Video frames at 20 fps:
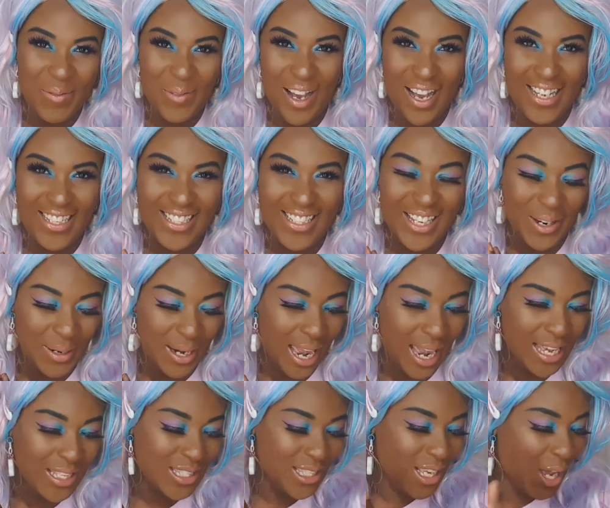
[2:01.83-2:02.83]
much.
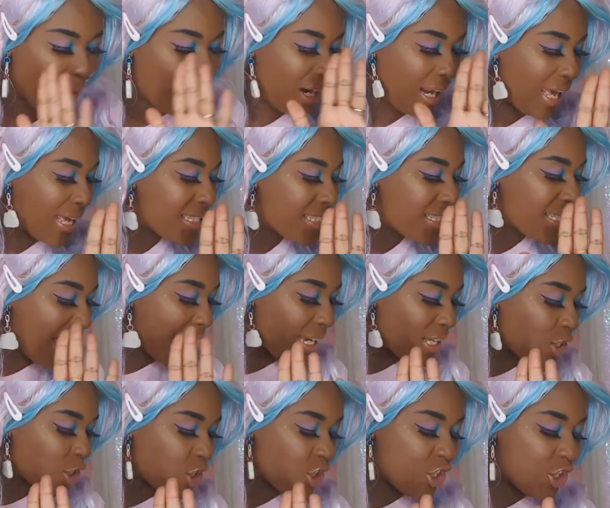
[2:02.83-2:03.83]
Okay, so let's get
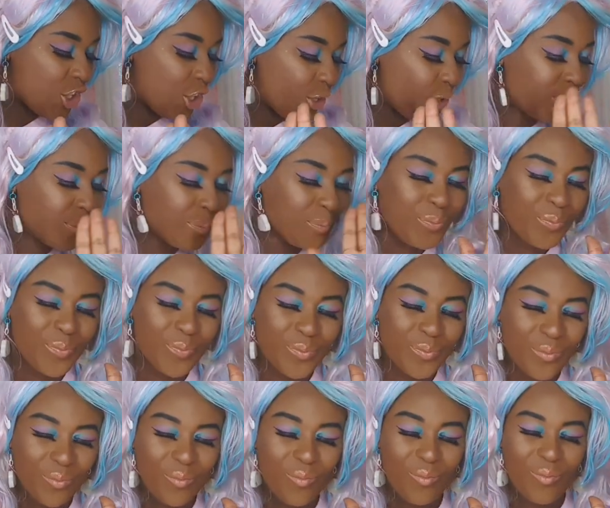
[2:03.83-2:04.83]
into
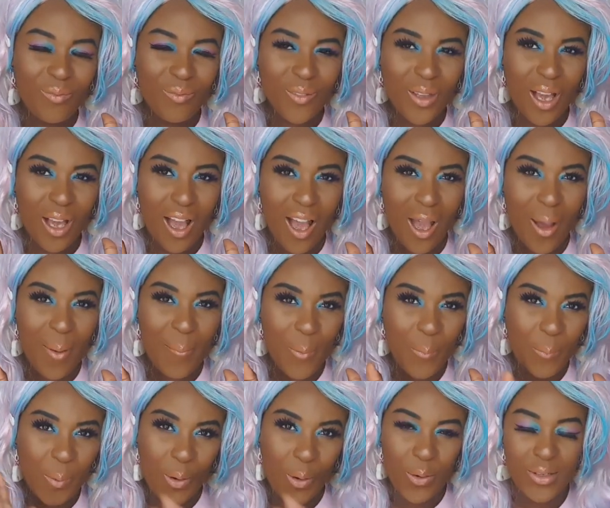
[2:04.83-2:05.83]

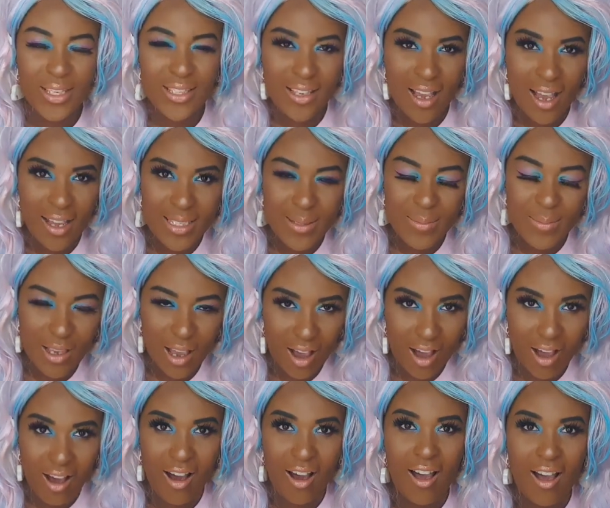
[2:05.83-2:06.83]
what all these items
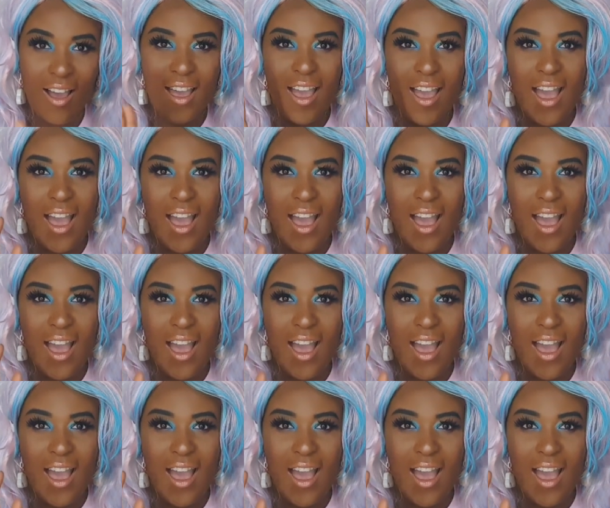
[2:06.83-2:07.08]
are.